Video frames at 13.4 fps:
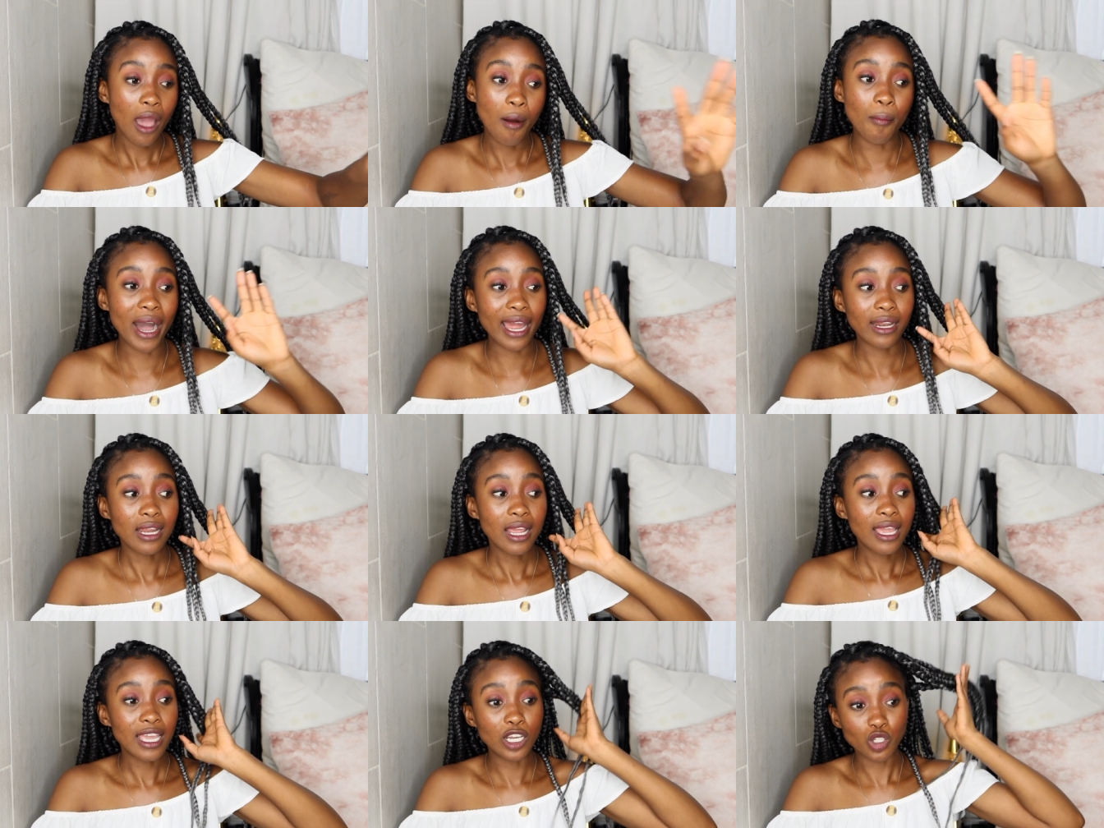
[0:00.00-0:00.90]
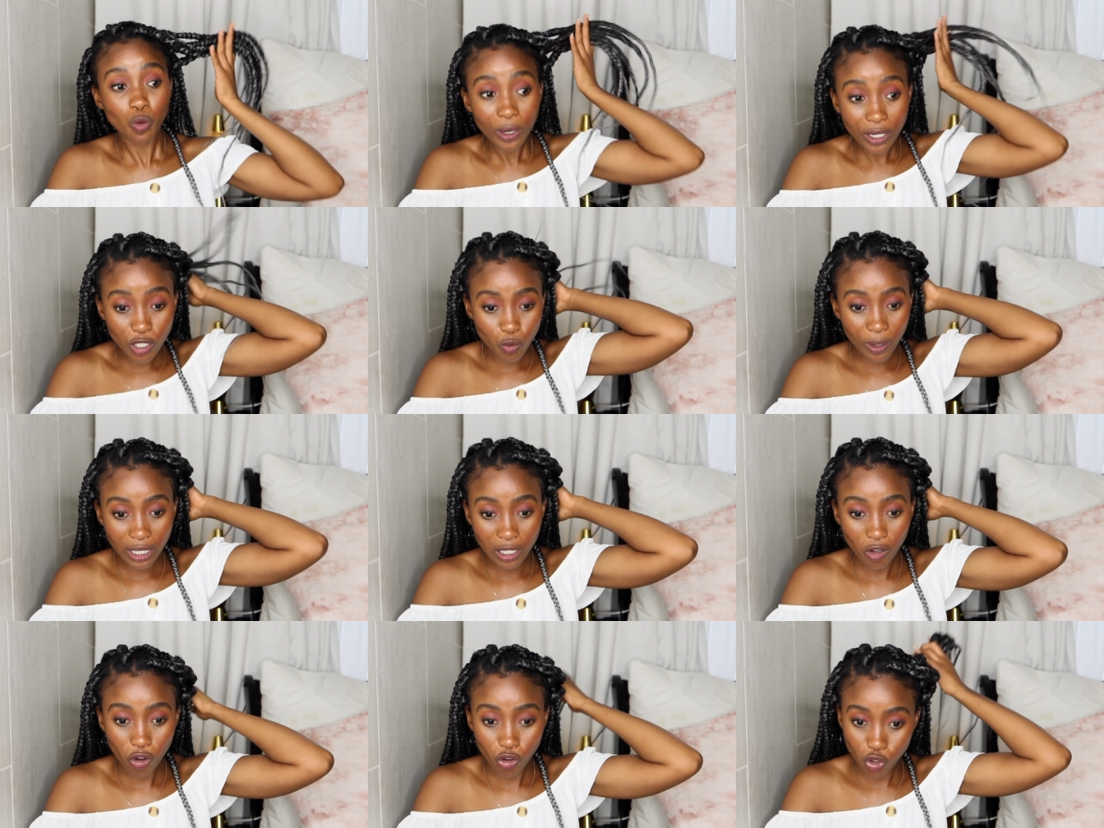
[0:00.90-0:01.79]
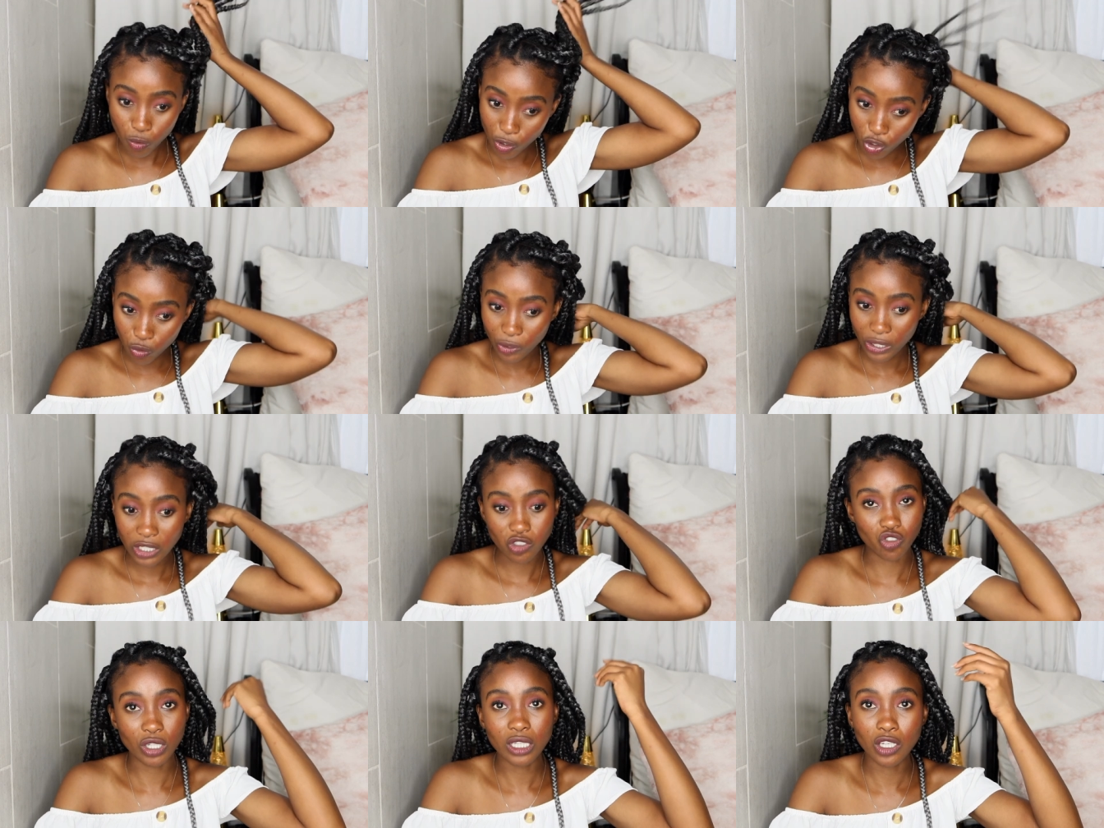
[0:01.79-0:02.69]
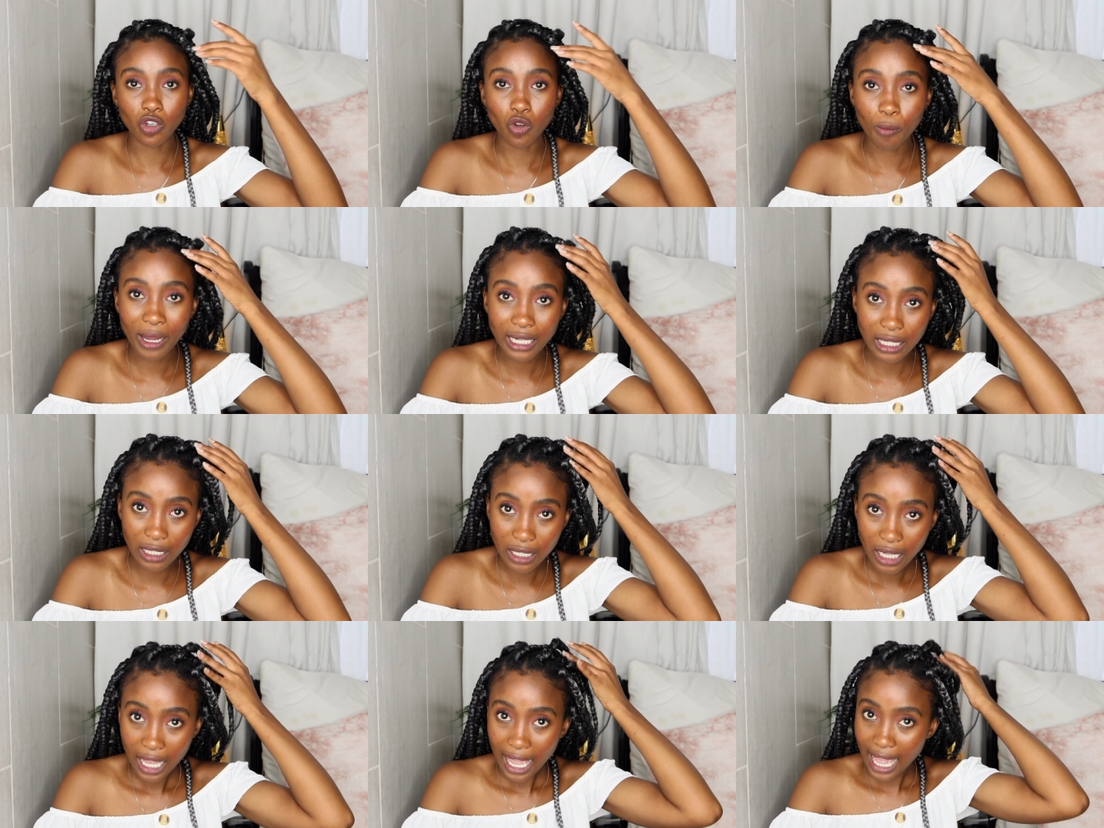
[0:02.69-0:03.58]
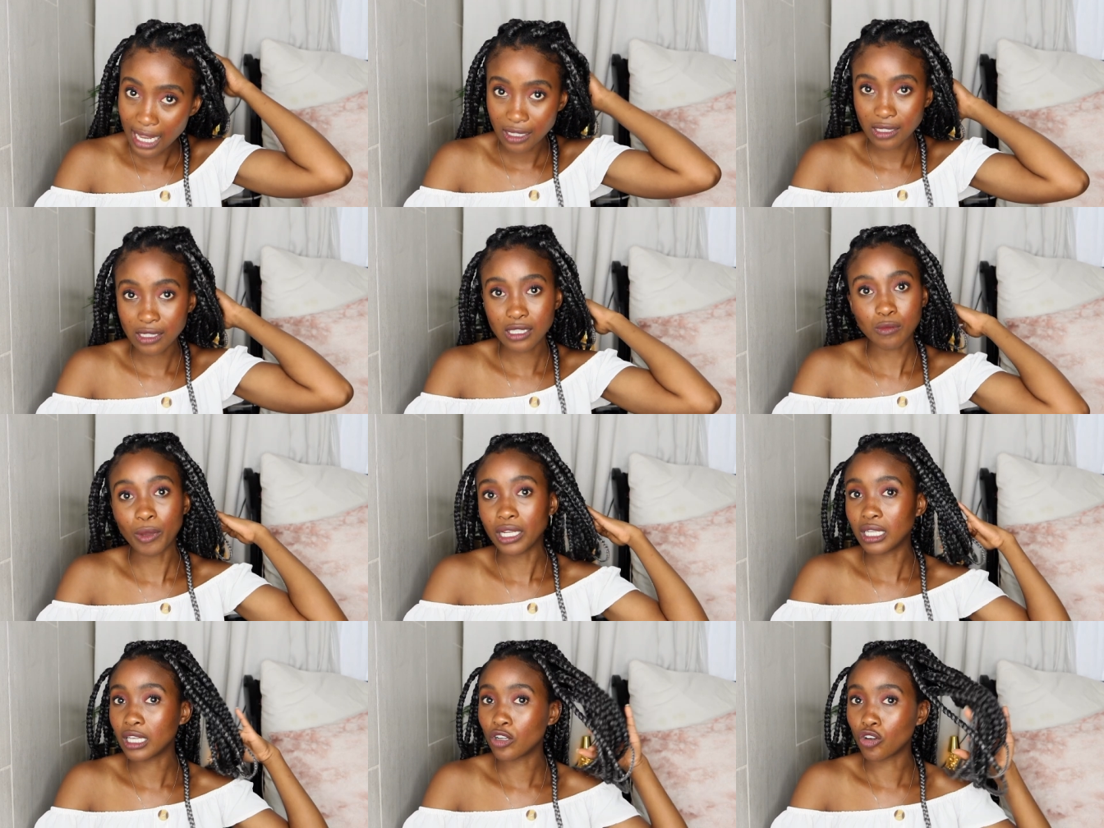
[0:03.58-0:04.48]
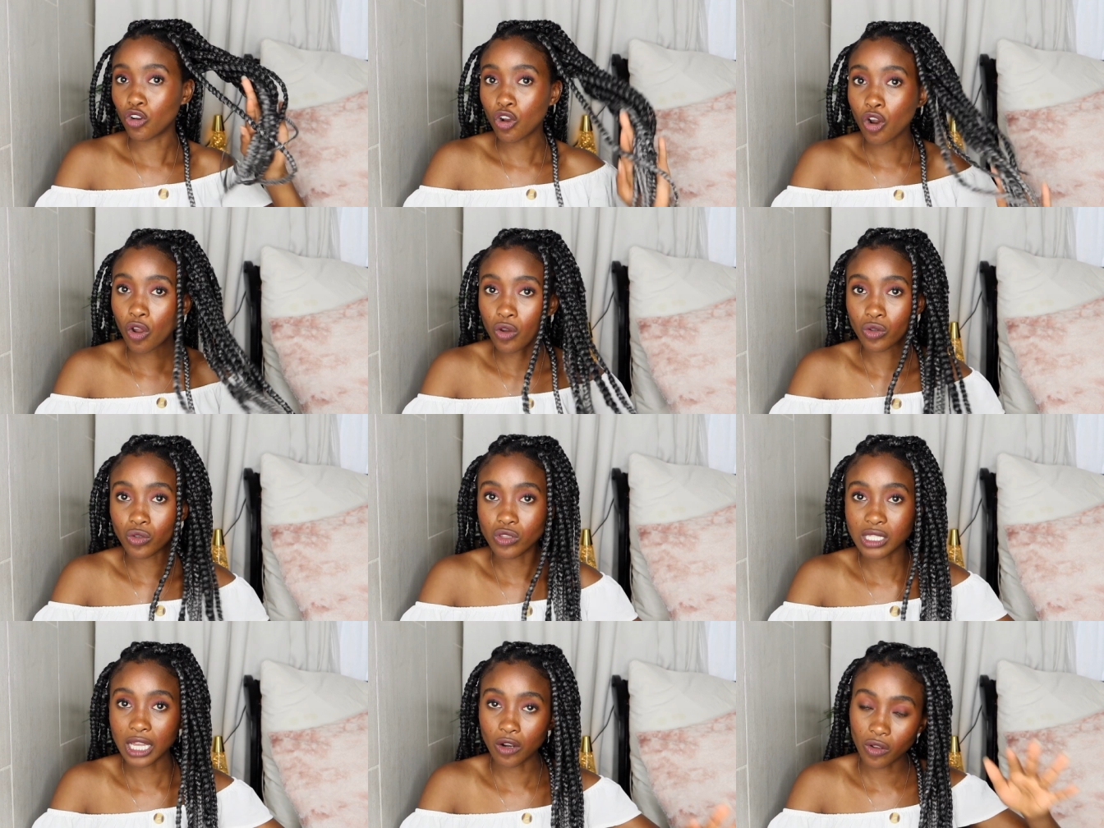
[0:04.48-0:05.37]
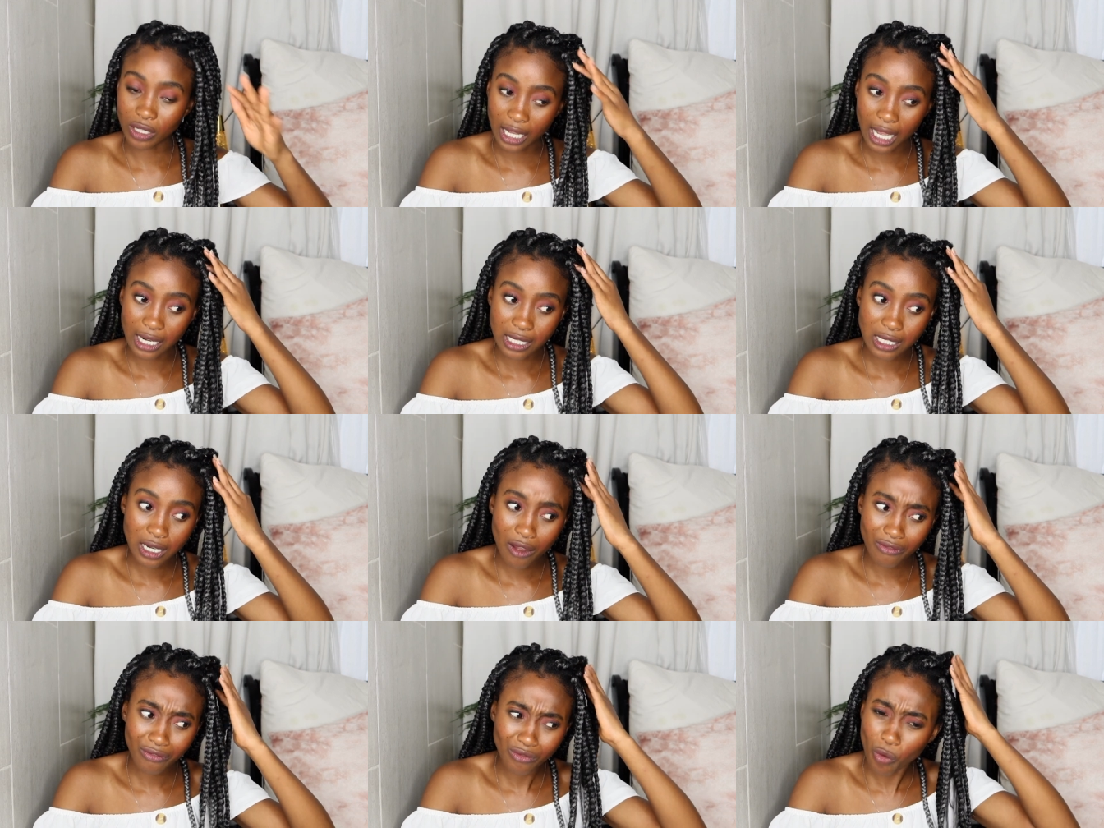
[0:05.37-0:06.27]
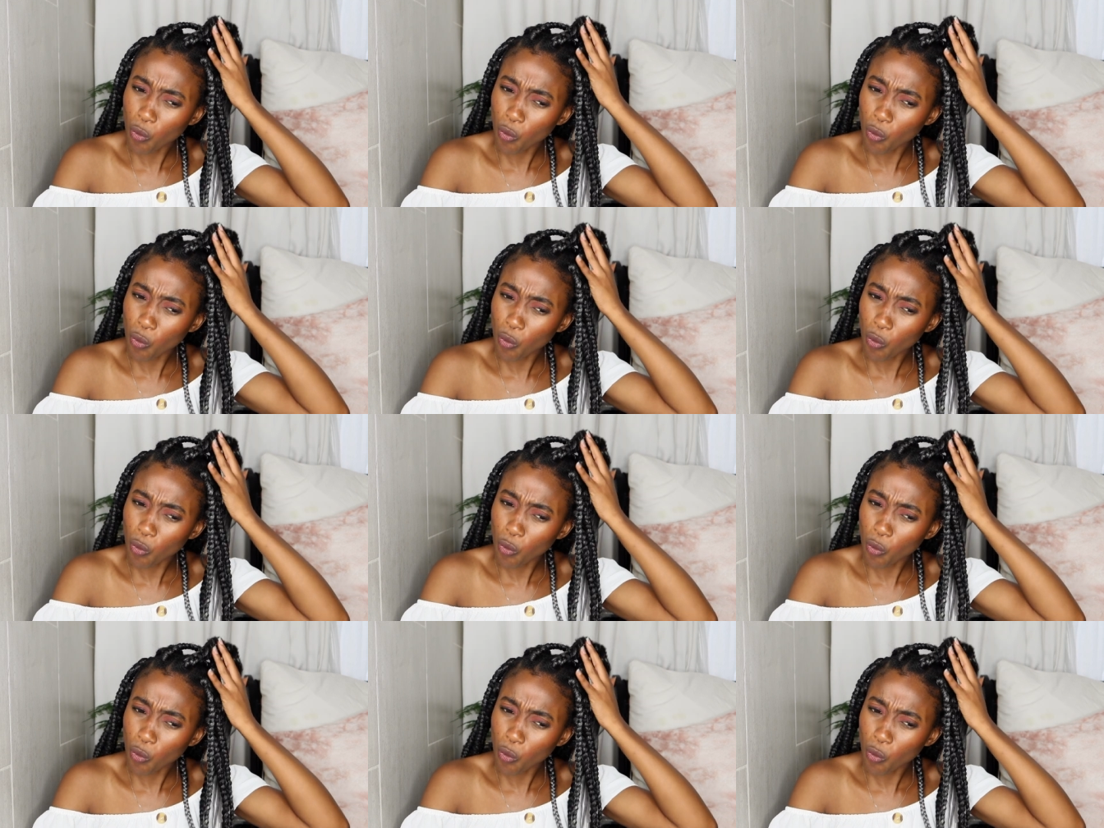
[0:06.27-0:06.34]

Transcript: but in 2020 all you were doing is drinking your money and spending it on clothes and all that kind of stuff,